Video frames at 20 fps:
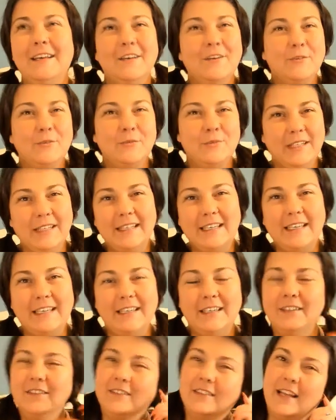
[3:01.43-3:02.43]

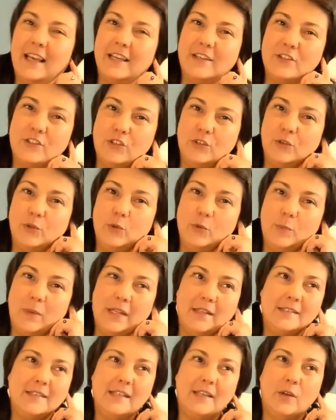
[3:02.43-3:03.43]
really, like 2
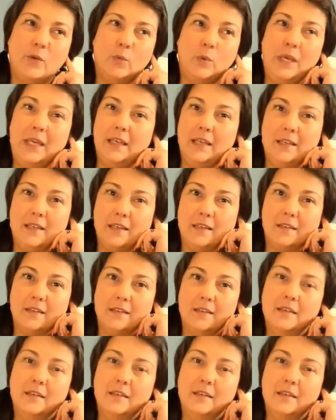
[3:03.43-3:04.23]
months and a week.